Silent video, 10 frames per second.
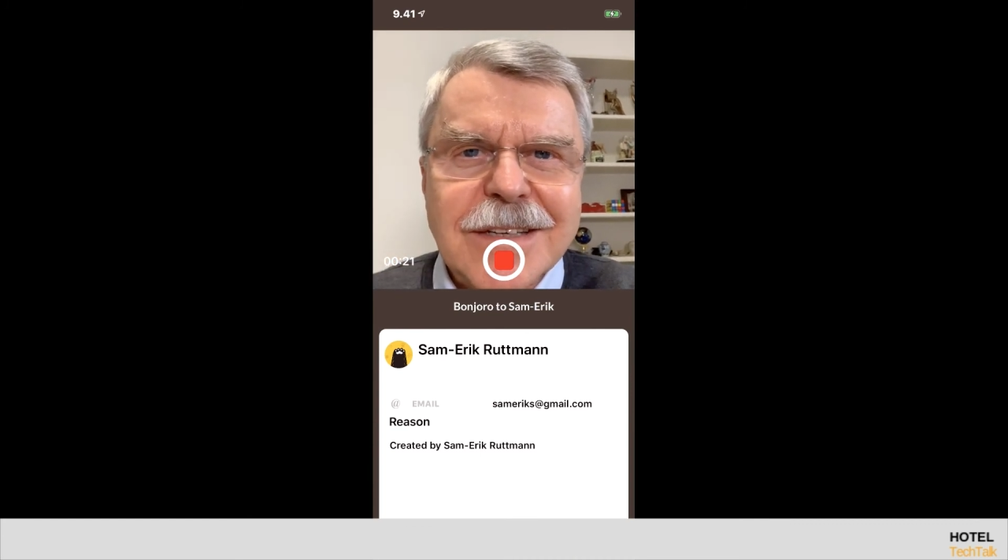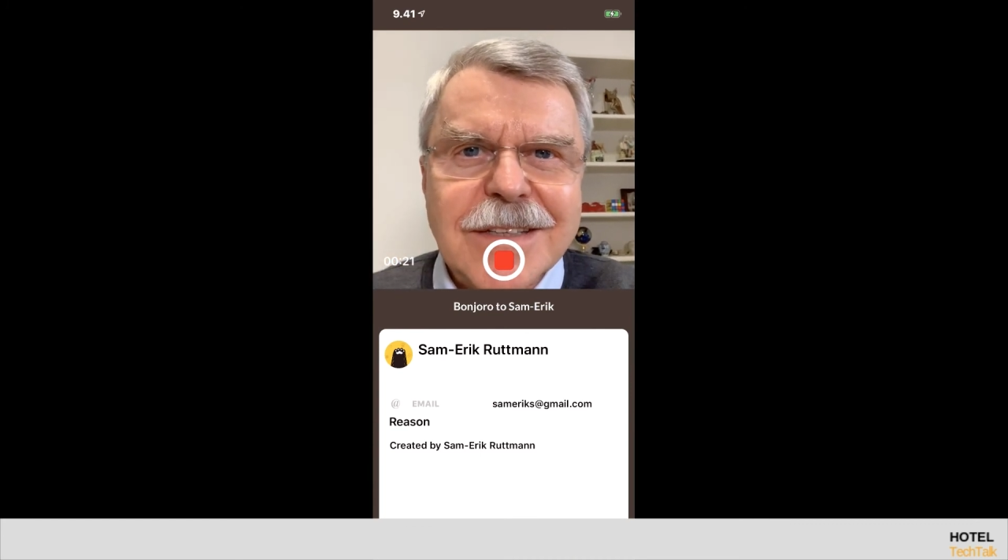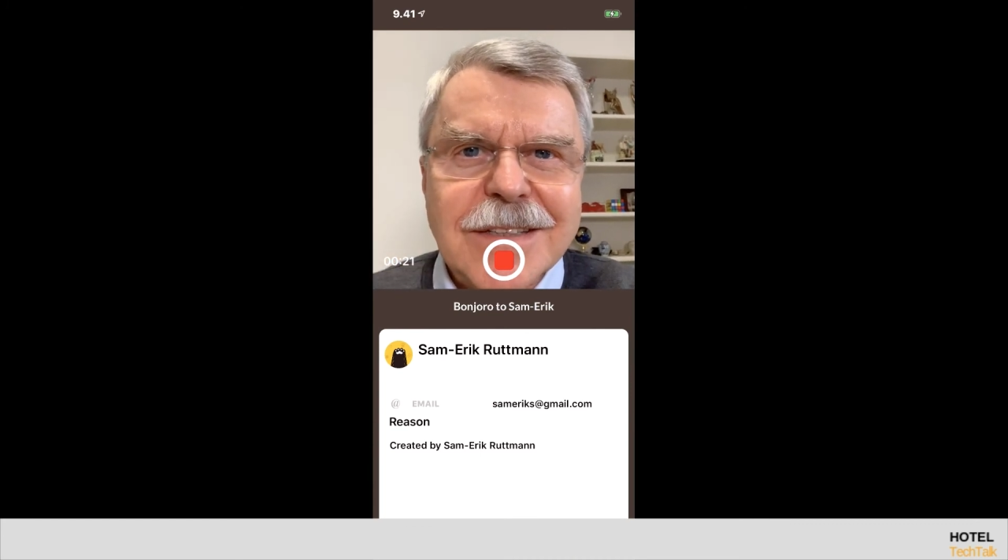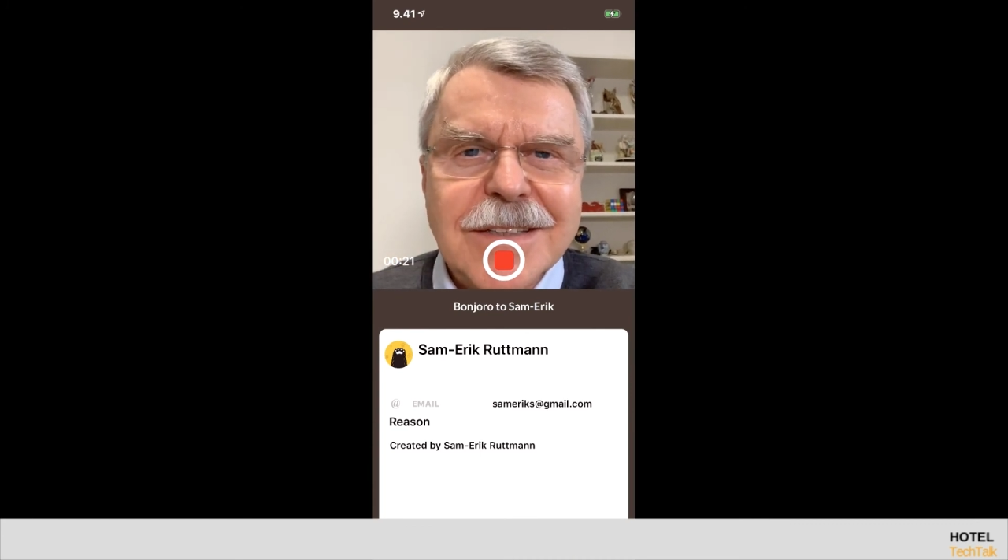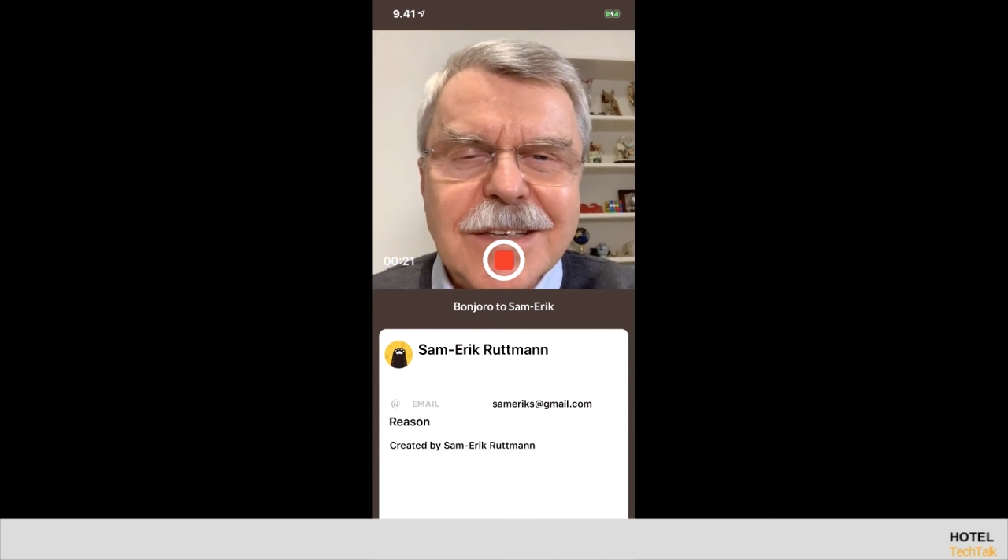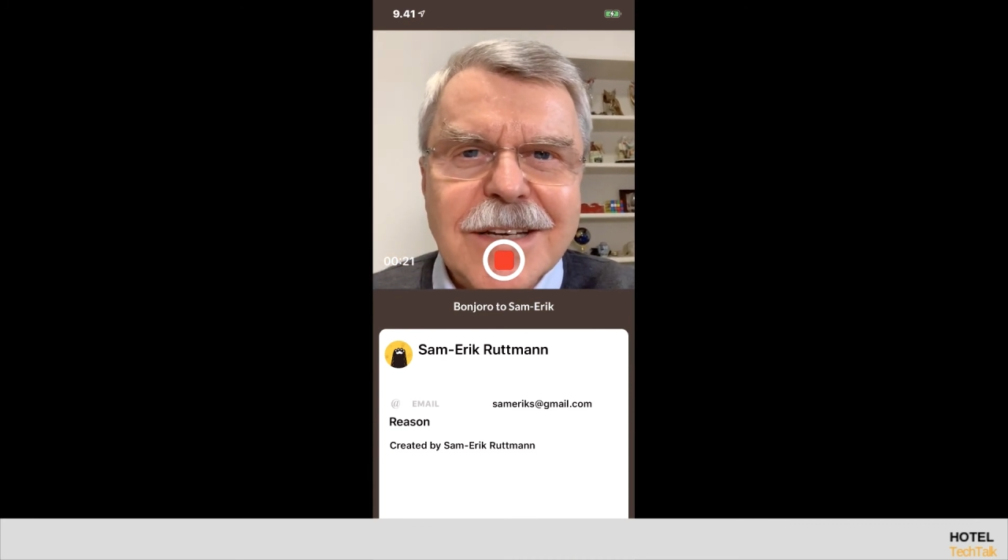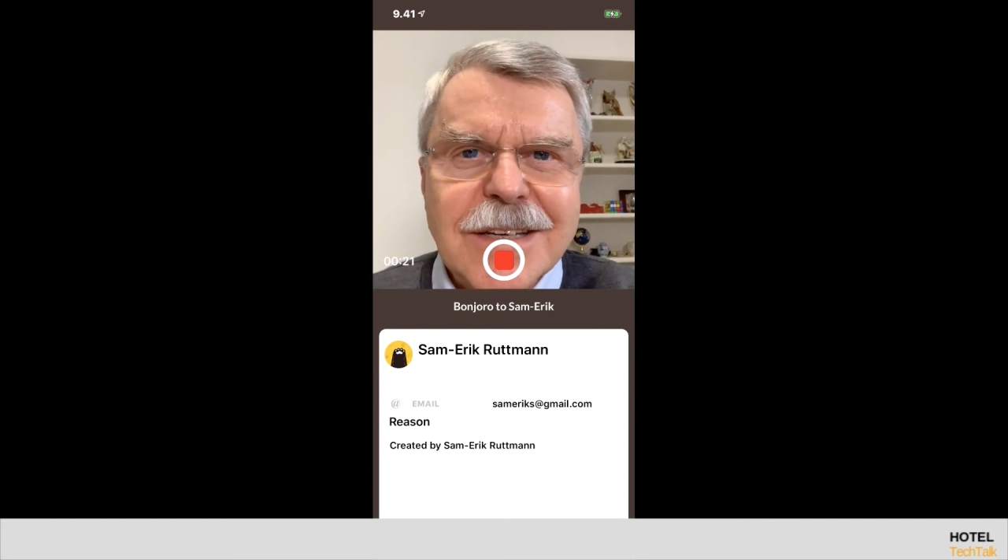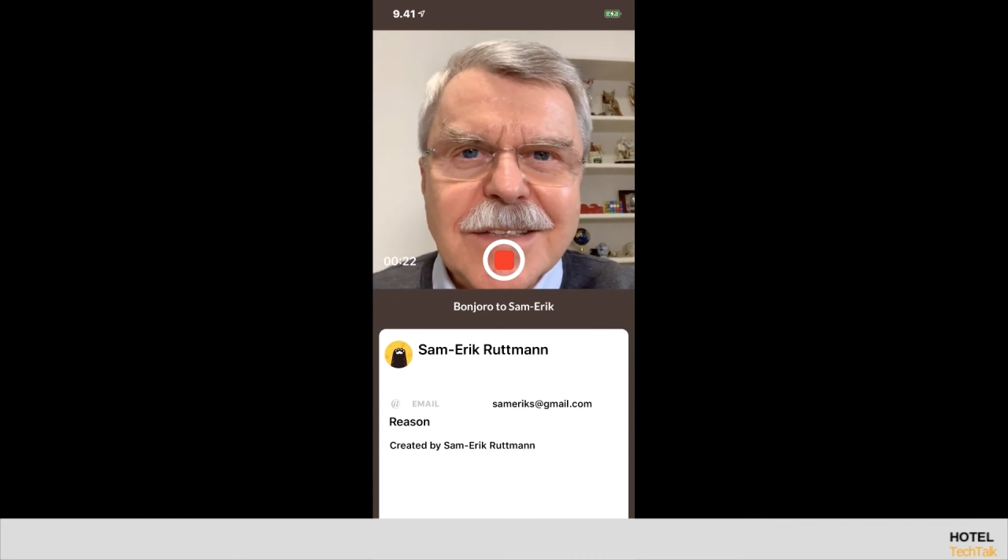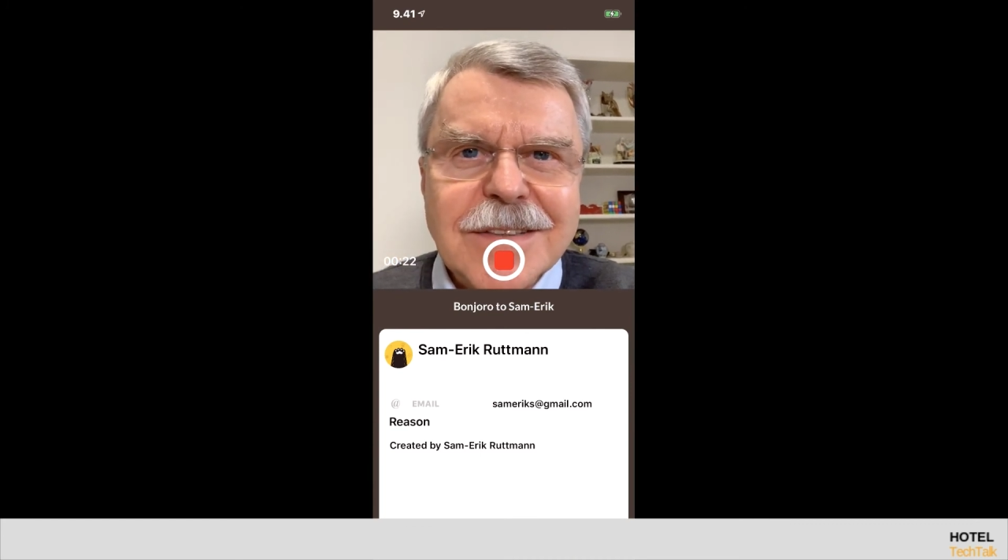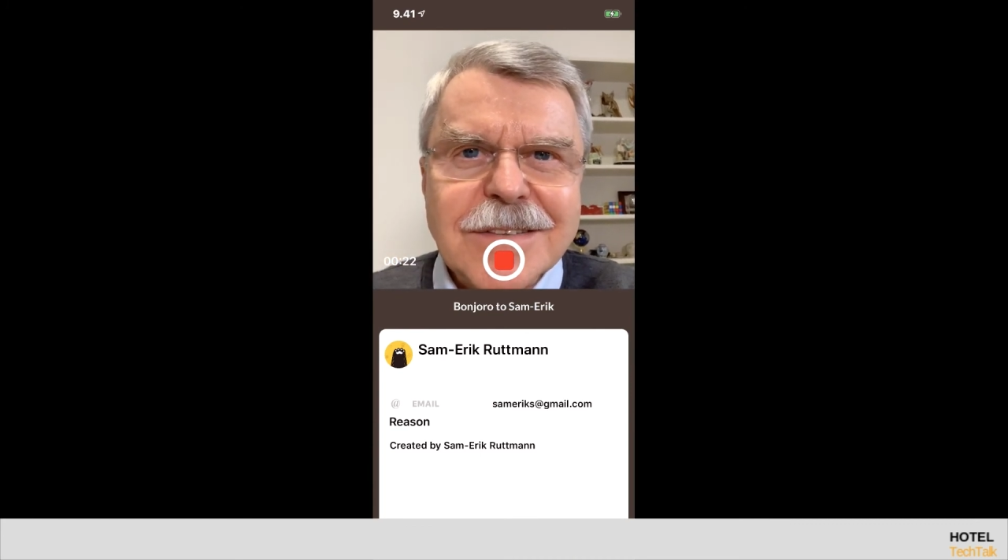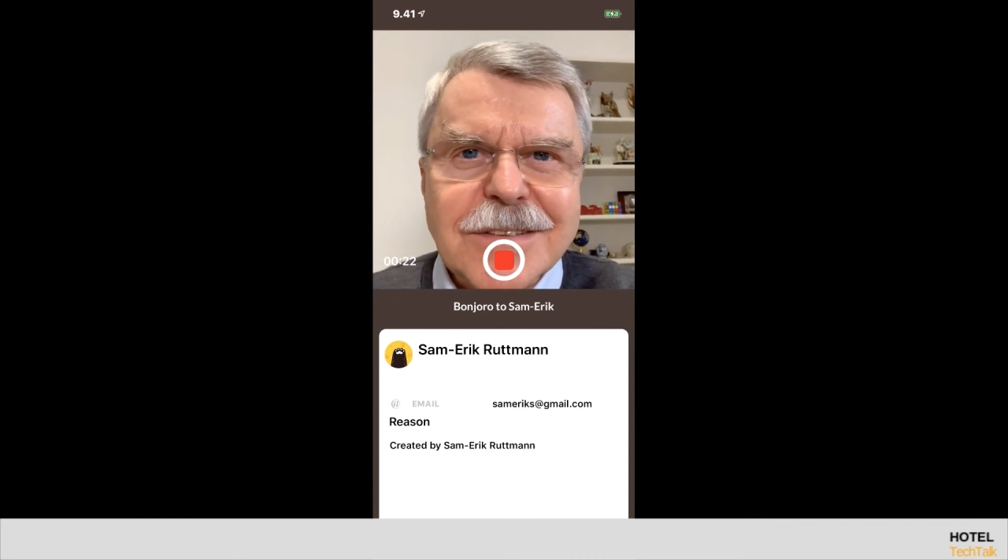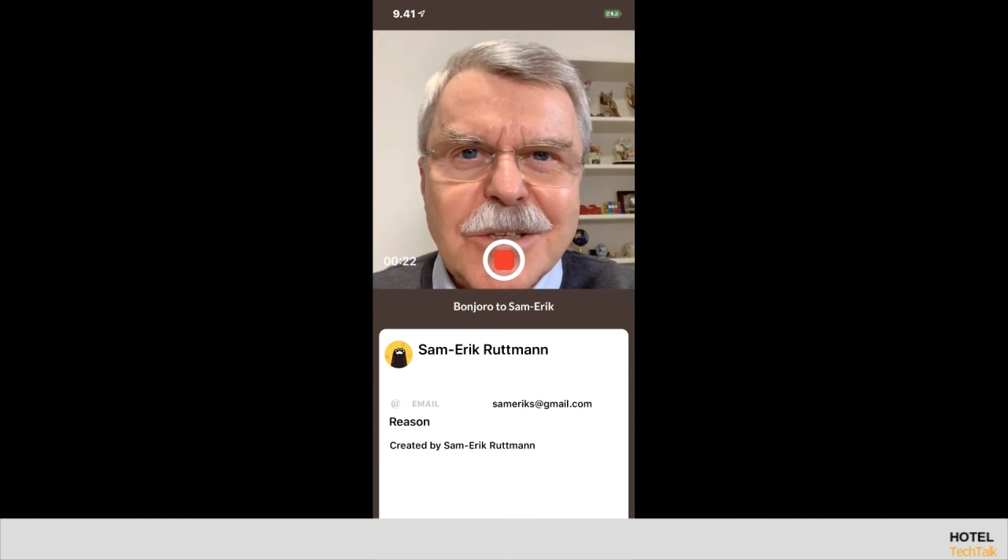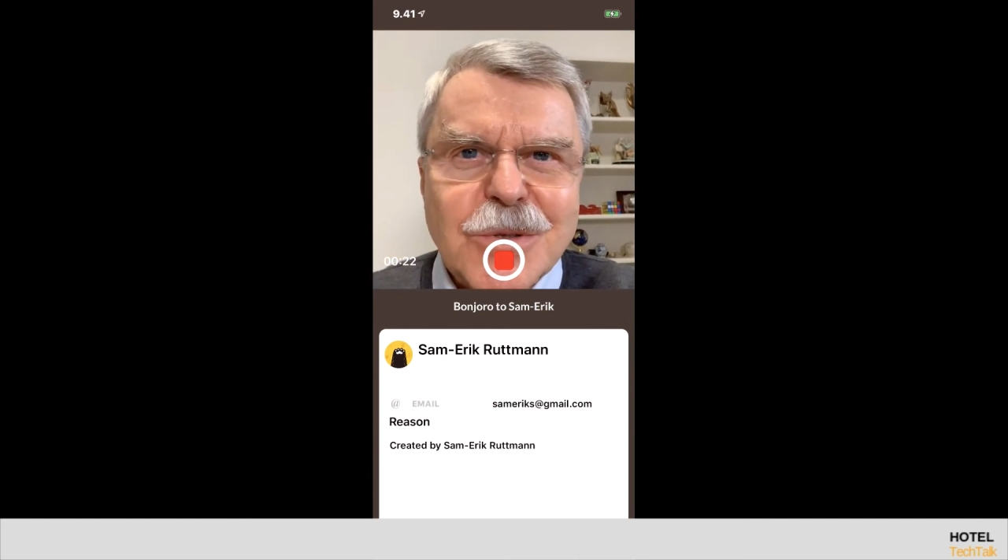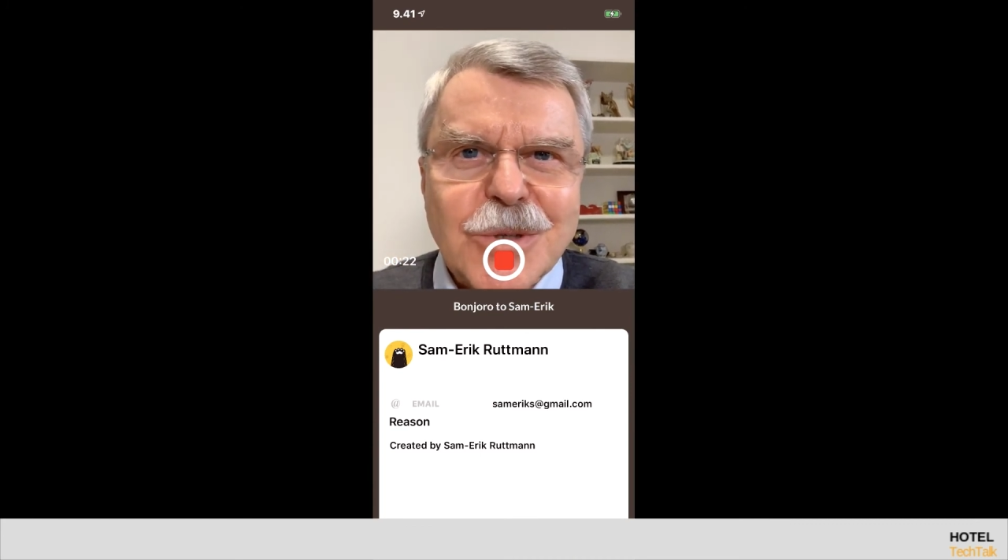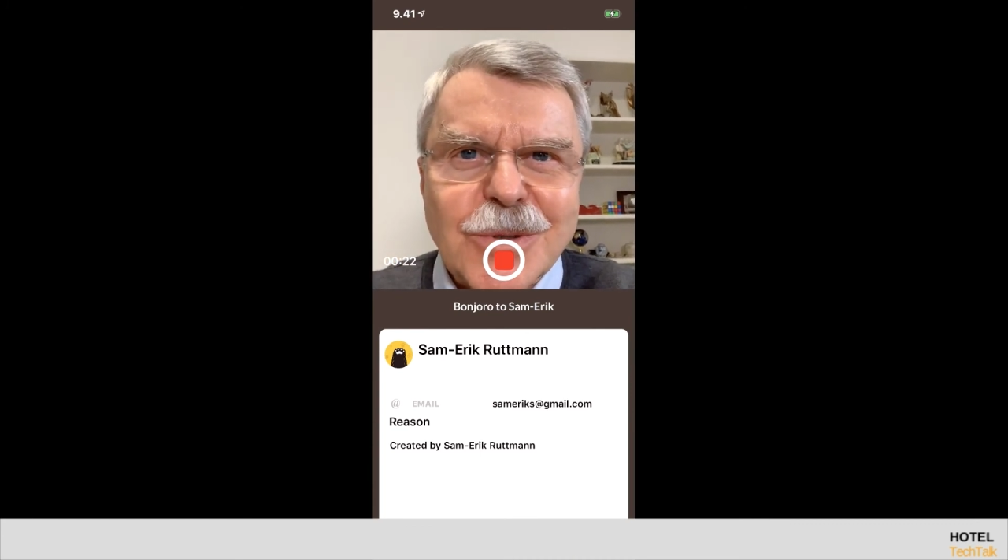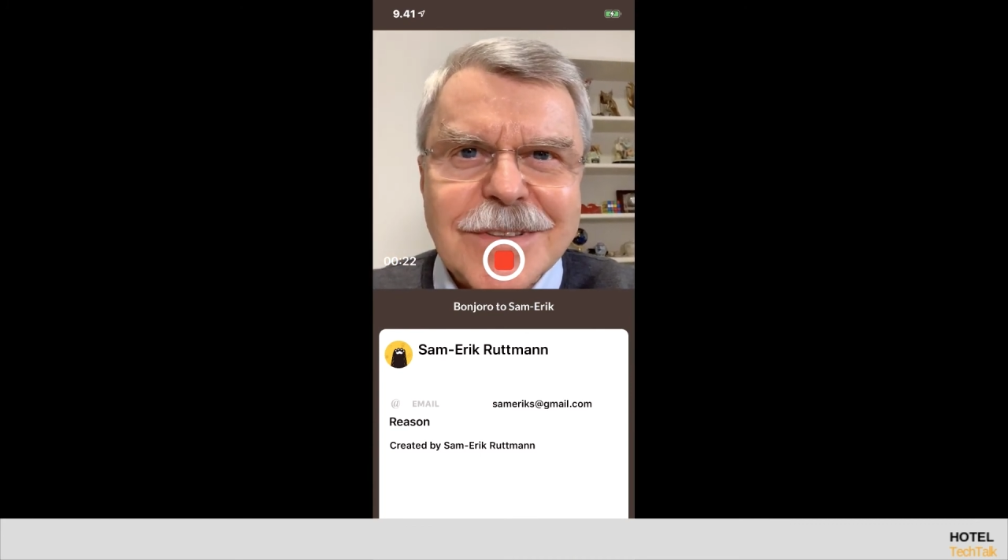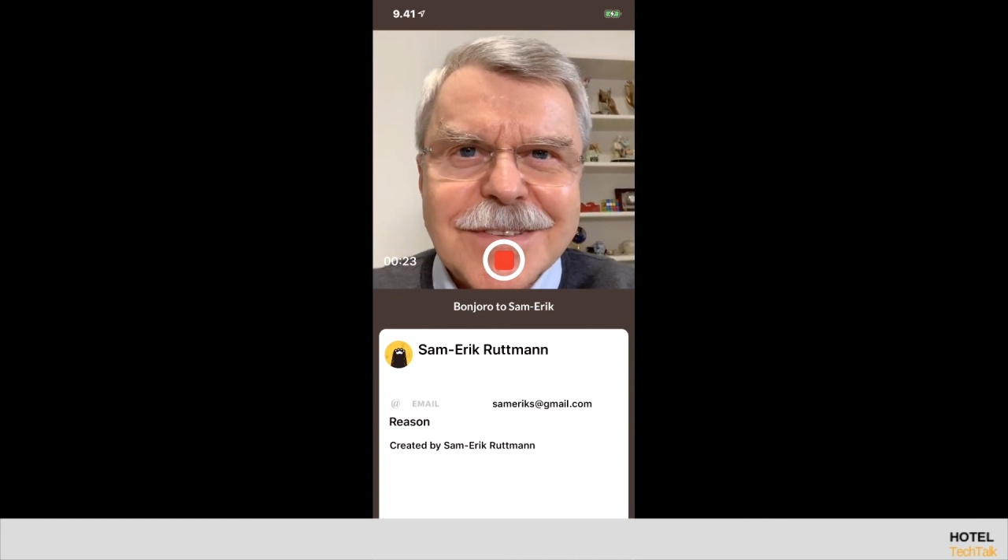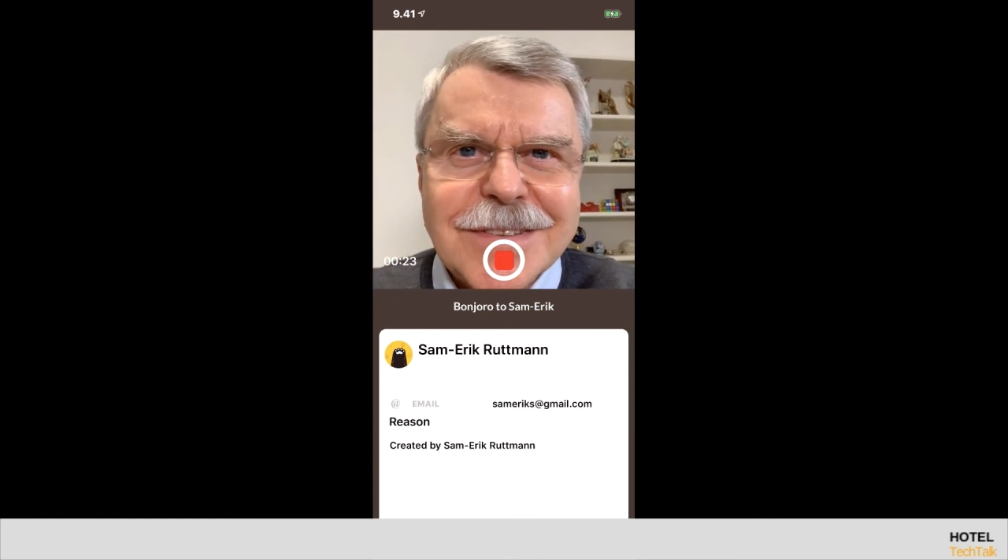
and see you soon.